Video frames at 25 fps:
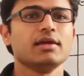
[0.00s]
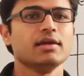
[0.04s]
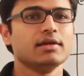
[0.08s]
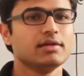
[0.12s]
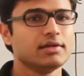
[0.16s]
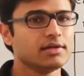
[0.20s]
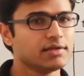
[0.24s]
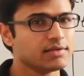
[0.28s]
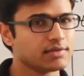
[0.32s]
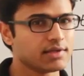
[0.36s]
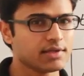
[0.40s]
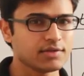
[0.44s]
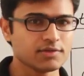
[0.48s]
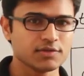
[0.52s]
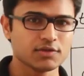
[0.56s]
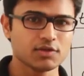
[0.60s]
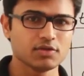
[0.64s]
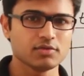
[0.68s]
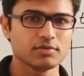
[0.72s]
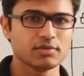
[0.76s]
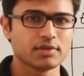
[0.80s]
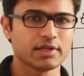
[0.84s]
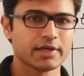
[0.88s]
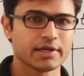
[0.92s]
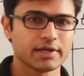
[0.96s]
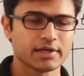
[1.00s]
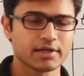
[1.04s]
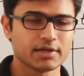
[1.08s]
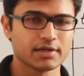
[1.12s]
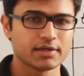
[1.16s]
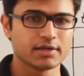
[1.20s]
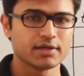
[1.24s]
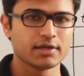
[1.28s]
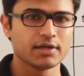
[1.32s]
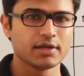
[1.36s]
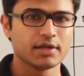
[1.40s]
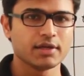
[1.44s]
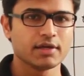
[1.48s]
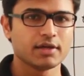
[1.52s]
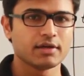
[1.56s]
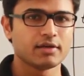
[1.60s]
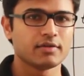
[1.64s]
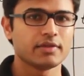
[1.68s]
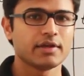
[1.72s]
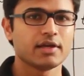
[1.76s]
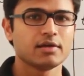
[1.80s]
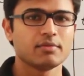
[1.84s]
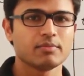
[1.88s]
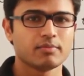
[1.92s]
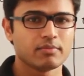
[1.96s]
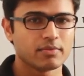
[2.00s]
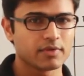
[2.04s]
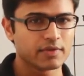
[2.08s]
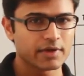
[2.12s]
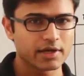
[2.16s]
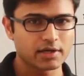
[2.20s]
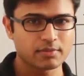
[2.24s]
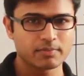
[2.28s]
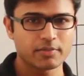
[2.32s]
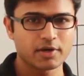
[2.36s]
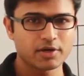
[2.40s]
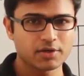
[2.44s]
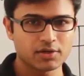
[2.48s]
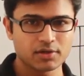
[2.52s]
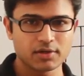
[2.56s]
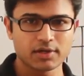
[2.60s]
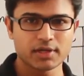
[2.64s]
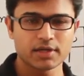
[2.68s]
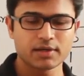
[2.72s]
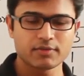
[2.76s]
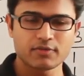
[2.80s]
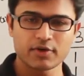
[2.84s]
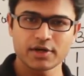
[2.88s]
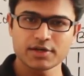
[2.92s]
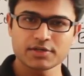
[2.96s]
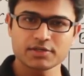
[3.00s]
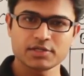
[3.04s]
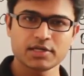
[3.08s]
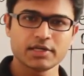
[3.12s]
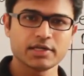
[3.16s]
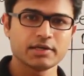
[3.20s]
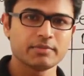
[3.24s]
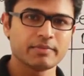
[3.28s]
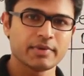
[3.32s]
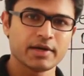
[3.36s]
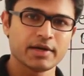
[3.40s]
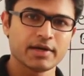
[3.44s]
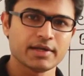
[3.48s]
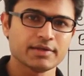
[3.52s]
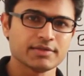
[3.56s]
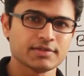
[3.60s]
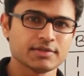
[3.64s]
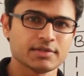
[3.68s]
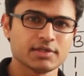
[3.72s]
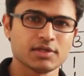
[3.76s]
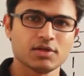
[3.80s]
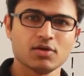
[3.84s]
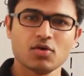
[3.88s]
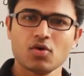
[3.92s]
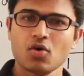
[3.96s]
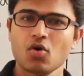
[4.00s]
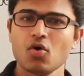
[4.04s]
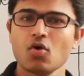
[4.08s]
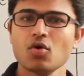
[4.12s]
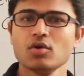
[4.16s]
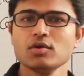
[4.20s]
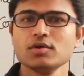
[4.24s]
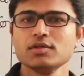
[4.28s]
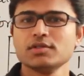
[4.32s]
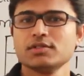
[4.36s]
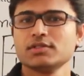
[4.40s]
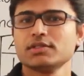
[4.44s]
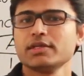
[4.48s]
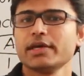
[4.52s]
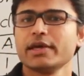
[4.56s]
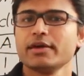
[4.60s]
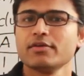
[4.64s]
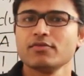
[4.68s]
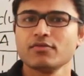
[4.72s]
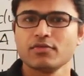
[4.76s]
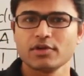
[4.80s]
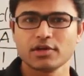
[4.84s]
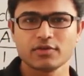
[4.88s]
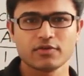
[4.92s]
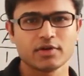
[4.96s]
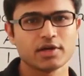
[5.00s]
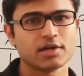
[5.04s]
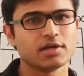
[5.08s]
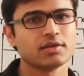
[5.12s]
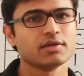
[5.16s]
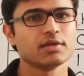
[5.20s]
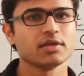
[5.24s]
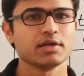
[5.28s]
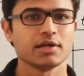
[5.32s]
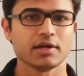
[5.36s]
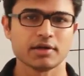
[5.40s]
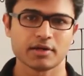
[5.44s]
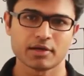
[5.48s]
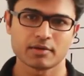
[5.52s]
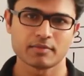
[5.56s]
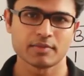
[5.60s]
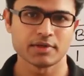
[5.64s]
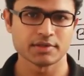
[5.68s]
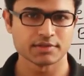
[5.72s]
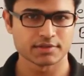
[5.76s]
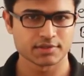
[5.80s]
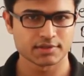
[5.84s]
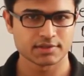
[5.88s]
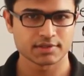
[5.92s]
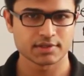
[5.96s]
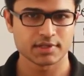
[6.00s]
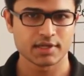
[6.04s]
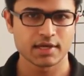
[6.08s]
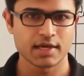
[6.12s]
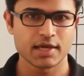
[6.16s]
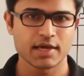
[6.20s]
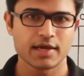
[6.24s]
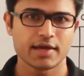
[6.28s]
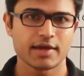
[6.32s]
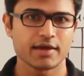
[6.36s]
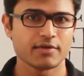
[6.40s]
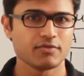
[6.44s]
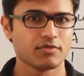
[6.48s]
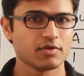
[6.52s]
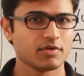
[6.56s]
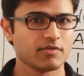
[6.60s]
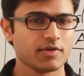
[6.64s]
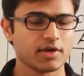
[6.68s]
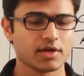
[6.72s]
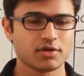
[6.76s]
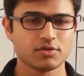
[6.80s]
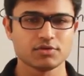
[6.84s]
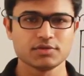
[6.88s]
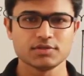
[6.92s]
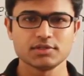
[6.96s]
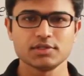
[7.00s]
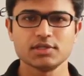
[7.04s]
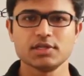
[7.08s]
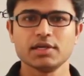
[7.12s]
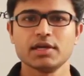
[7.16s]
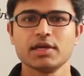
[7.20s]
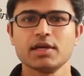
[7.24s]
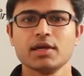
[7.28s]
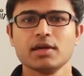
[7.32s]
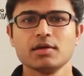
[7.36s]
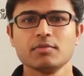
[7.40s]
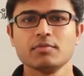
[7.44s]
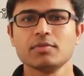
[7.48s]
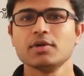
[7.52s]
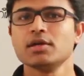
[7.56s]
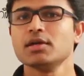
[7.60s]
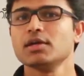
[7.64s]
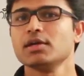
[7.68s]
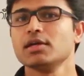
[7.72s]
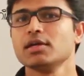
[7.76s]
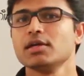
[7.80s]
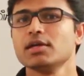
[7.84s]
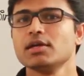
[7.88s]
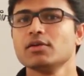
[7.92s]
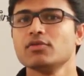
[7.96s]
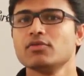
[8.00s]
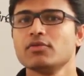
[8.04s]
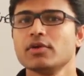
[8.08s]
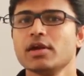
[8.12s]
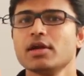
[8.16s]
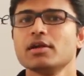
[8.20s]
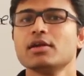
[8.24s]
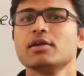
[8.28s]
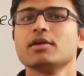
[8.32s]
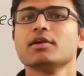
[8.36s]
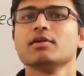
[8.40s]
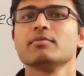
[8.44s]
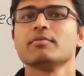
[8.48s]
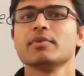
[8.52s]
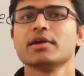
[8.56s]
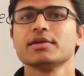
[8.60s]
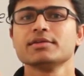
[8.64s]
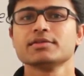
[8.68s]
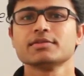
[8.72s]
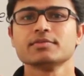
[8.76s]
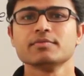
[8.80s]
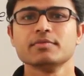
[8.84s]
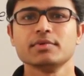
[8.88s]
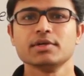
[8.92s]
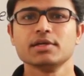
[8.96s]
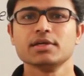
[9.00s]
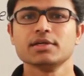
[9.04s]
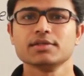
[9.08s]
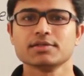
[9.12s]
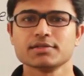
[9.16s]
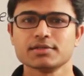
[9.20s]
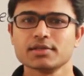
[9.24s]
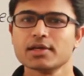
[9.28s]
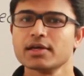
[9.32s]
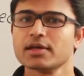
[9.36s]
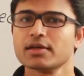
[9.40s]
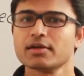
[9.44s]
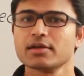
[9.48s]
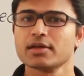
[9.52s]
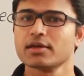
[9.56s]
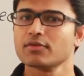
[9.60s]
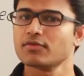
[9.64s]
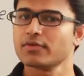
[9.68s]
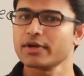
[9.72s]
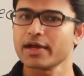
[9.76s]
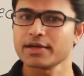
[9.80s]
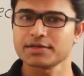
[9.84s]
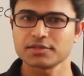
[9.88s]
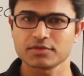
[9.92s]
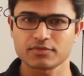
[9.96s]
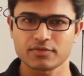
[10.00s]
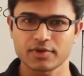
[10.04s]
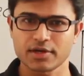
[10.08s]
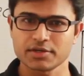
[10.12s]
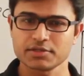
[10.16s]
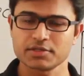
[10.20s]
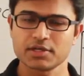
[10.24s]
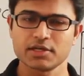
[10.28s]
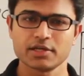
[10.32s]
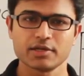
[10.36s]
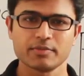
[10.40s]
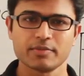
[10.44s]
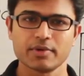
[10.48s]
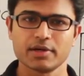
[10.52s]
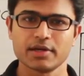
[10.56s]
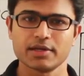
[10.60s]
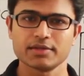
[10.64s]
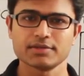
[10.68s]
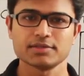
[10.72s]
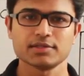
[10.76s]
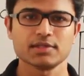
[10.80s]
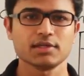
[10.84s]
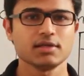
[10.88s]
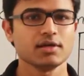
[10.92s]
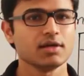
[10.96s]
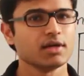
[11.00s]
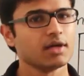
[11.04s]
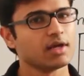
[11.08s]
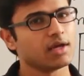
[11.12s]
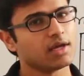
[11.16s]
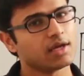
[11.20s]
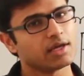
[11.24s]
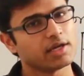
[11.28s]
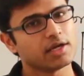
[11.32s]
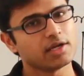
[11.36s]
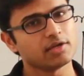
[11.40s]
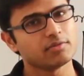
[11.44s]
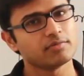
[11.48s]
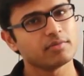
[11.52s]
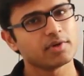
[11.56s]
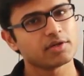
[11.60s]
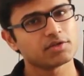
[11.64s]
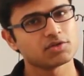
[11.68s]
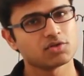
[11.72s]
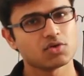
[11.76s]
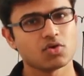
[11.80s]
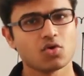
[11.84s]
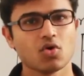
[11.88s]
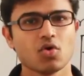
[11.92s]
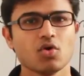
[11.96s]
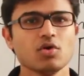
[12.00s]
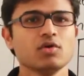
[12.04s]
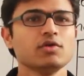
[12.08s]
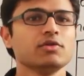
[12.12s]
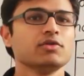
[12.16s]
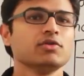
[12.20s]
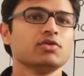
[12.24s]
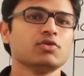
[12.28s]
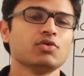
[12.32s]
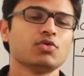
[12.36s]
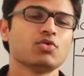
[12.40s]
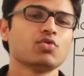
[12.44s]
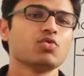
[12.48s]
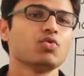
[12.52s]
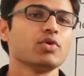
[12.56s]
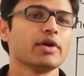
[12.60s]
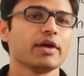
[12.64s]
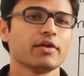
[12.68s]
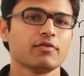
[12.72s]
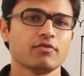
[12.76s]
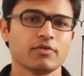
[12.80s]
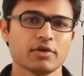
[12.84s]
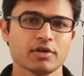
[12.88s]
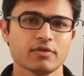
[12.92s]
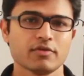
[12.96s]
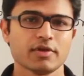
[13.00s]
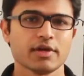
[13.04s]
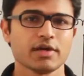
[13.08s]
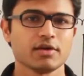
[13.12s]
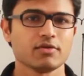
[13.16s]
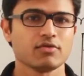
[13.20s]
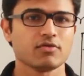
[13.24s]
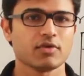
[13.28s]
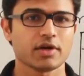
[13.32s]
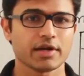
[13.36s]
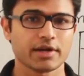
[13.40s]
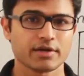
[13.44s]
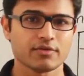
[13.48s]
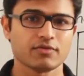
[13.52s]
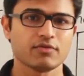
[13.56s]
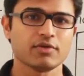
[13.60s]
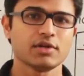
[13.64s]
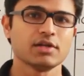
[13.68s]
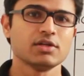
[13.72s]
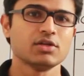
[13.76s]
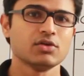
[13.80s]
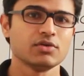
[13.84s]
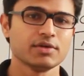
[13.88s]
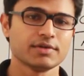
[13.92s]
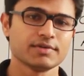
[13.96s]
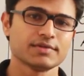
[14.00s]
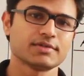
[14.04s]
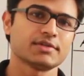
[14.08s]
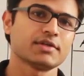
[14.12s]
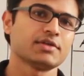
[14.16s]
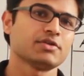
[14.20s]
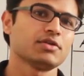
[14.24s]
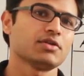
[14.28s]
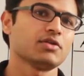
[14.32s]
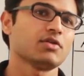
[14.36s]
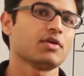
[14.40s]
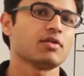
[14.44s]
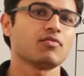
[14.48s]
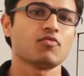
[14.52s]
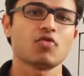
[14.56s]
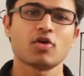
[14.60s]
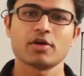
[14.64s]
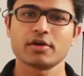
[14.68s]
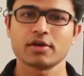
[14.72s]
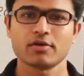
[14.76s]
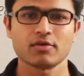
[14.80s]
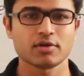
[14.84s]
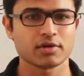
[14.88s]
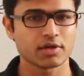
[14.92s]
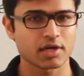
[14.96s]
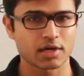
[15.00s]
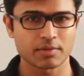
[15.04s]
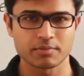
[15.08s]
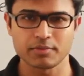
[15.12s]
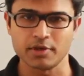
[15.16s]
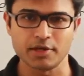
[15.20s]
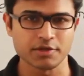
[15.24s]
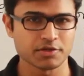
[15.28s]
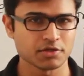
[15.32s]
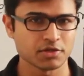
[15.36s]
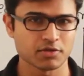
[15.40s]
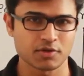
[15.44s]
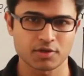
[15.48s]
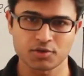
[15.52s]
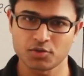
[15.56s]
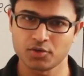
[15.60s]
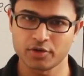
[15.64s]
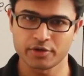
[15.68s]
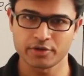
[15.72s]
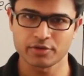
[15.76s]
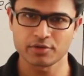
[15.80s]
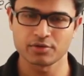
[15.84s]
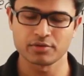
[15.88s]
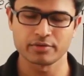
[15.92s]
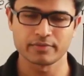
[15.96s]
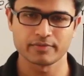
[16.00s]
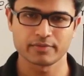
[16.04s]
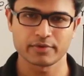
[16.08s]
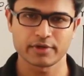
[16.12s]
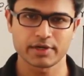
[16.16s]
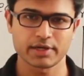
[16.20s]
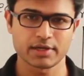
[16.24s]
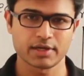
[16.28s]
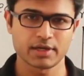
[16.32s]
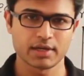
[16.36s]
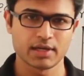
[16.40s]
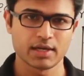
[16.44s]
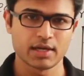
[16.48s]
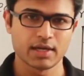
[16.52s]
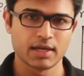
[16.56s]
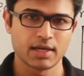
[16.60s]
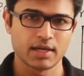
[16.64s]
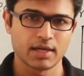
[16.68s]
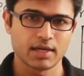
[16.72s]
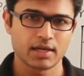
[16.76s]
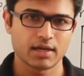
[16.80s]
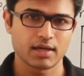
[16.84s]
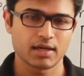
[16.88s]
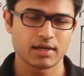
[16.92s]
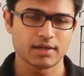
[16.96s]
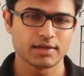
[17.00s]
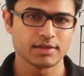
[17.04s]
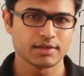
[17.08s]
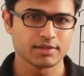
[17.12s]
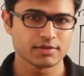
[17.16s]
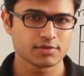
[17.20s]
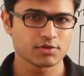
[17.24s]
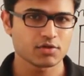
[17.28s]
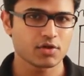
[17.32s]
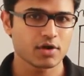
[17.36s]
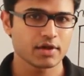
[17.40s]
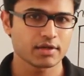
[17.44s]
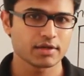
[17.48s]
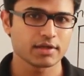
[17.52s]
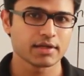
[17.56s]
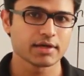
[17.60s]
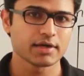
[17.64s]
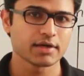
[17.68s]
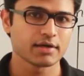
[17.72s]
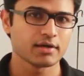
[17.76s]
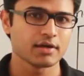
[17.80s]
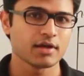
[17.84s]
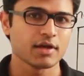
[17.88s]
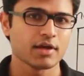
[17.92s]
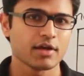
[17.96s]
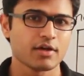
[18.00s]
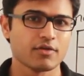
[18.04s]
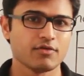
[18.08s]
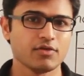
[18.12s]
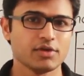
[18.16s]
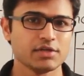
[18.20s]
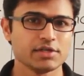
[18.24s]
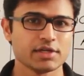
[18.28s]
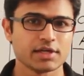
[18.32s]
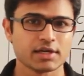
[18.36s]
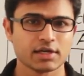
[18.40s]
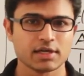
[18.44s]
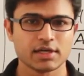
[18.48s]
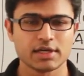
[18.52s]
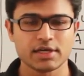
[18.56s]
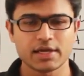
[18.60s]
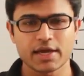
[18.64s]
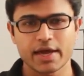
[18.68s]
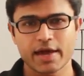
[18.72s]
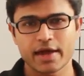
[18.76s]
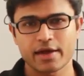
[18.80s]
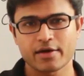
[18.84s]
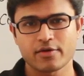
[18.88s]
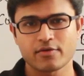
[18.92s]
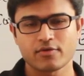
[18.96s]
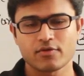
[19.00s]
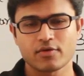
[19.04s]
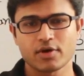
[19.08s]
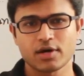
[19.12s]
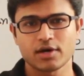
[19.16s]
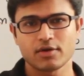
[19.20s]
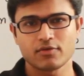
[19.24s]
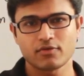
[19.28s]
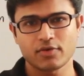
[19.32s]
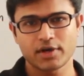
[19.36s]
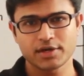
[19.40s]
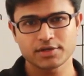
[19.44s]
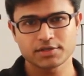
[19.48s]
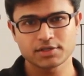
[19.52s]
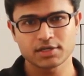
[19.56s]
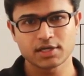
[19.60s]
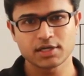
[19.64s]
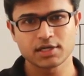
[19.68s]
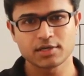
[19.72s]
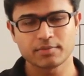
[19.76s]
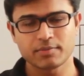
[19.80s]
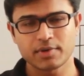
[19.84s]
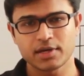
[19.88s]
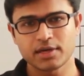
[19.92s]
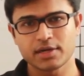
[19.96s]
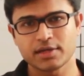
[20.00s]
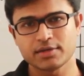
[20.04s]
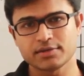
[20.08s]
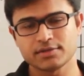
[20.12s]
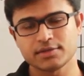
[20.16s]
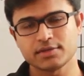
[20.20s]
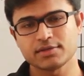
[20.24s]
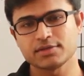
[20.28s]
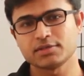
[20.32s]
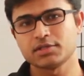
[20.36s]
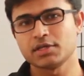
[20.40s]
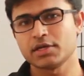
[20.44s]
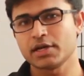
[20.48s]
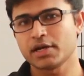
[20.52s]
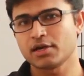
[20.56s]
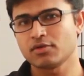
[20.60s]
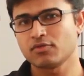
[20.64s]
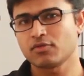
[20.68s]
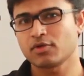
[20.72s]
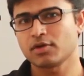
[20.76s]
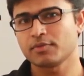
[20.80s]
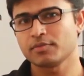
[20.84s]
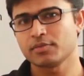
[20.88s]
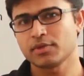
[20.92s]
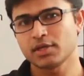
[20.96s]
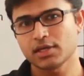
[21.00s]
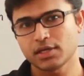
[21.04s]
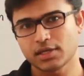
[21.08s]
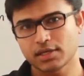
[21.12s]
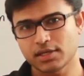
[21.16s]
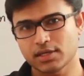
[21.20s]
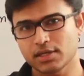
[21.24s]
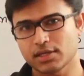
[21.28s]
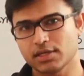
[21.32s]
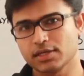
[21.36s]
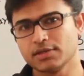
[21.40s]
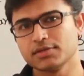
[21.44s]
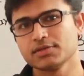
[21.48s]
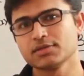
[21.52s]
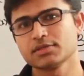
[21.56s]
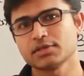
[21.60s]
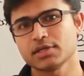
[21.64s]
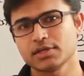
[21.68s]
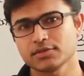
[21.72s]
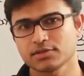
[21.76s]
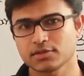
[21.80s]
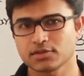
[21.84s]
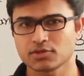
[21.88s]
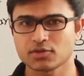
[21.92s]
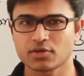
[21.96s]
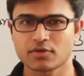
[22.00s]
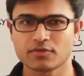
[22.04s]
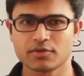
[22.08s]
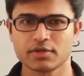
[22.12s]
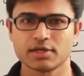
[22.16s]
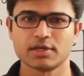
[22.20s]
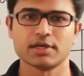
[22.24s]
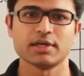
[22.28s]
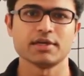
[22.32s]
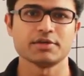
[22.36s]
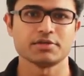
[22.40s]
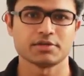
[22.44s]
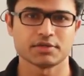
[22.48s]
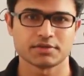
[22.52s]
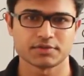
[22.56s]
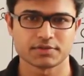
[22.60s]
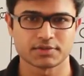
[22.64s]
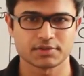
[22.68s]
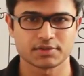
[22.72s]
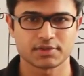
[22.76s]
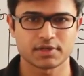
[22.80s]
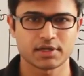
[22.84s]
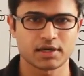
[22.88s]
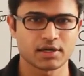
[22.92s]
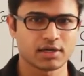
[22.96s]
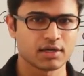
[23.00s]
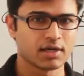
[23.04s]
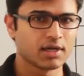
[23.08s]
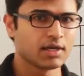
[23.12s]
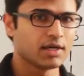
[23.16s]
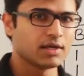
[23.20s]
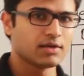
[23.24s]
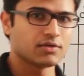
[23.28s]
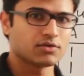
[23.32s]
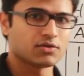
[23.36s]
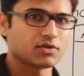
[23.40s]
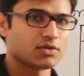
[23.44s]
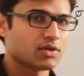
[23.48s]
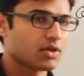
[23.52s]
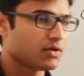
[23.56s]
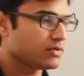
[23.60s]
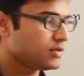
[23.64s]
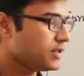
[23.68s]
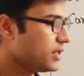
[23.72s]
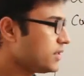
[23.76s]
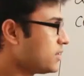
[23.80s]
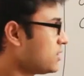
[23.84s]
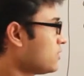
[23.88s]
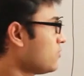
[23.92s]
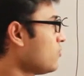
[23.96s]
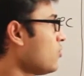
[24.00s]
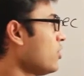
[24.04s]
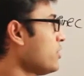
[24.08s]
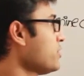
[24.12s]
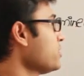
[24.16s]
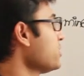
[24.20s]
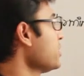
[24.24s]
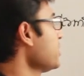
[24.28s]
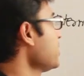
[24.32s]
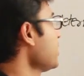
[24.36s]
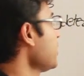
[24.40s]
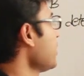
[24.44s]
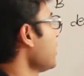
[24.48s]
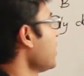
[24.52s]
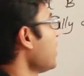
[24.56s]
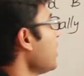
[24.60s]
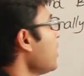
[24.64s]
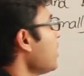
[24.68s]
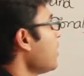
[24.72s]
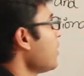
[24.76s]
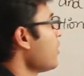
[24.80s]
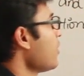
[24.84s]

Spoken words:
it is assumed that that particular functional dependency holds everywhere in the database. Everywhere you see A and B, if A determines B is there if as a functional dependency, it must hold true everywhere for every new insertion or whatever updation you are going to do, right? It is not that we generally have functional dependencies derived from the instances of the relations, right? So now just watch it.